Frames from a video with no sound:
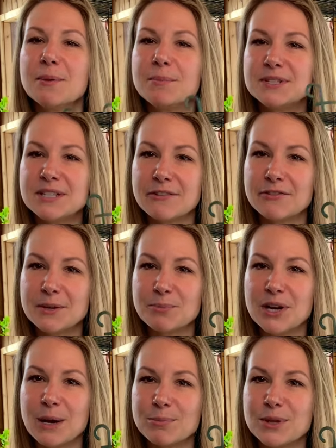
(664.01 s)
but definitely
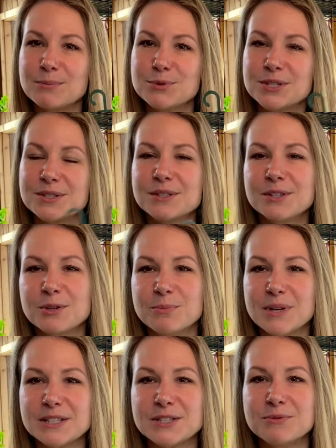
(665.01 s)
prop them just a little
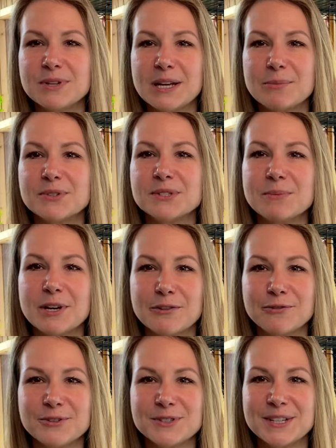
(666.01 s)
bit to enable some
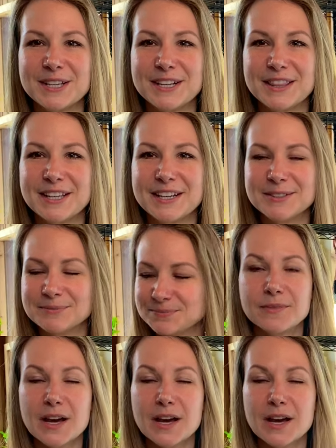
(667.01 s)
airflow to get in there.